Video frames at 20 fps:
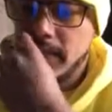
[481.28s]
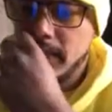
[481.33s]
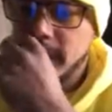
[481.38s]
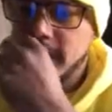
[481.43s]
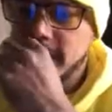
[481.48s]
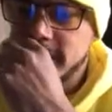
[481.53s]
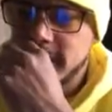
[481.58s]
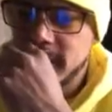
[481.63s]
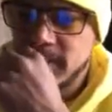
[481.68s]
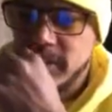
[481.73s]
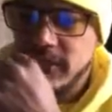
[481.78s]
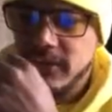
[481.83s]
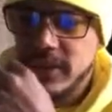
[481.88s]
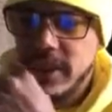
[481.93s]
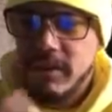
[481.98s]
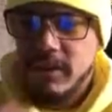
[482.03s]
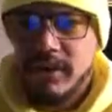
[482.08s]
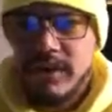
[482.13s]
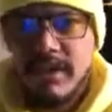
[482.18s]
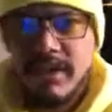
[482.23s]
We'll just skip over
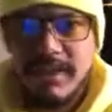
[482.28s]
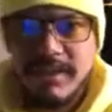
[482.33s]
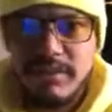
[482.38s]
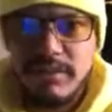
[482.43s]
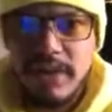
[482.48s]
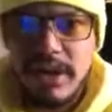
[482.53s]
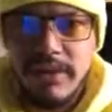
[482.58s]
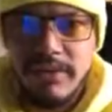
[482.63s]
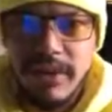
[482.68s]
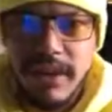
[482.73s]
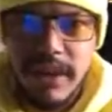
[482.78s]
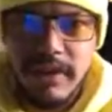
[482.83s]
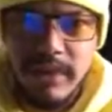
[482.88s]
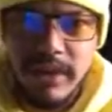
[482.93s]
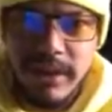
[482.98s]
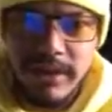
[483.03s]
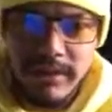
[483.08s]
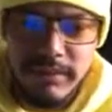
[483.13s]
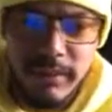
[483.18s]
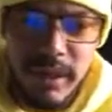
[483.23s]
that one. It's irrelevant
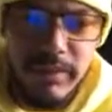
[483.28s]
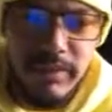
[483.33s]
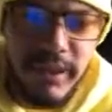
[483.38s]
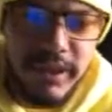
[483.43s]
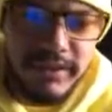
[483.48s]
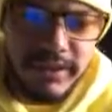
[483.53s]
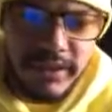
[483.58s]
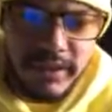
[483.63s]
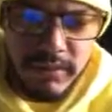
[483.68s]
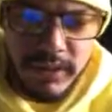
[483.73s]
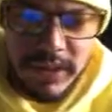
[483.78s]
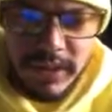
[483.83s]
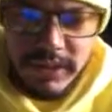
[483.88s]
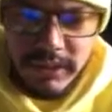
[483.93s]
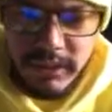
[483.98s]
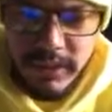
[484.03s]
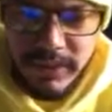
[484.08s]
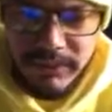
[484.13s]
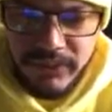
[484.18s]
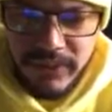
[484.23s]
anyway. Bob Marley's going to win
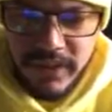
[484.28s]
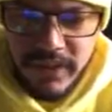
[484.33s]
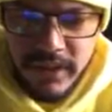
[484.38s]
either way.